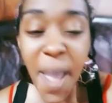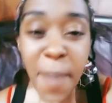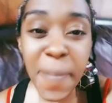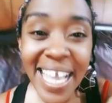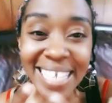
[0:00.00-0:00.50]

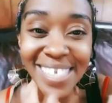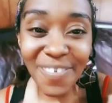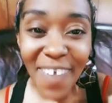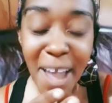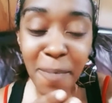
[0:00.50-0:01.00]
Peace,
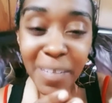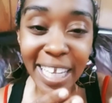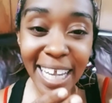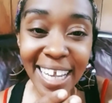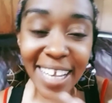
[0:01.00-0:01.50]

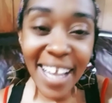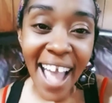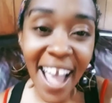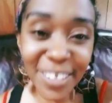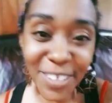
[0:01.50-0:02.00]
family. How
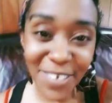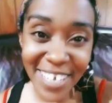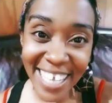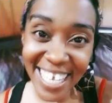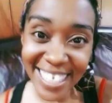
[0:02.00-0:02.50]
you doing,
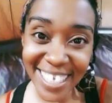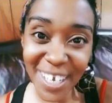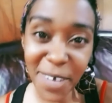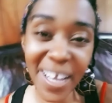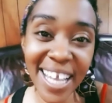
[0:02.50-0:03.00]
kings and
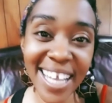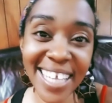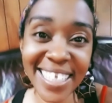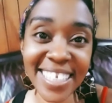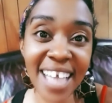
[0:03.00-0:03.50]

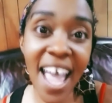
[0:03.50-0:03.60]
queens?